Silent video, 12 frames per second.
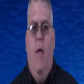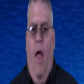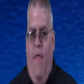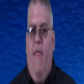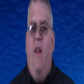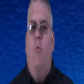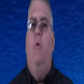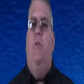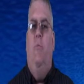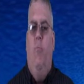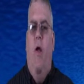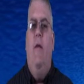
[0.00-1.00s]
and then it would
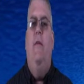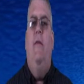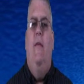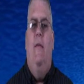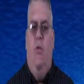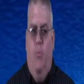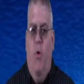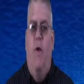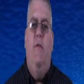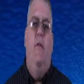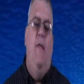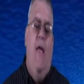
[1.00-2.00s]
spread to,
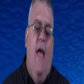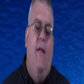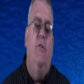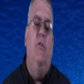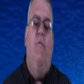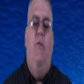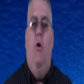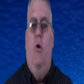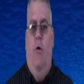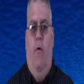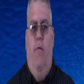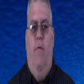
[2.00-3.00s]
spread to the ends of the
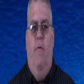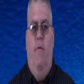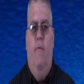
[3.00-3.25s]
earth.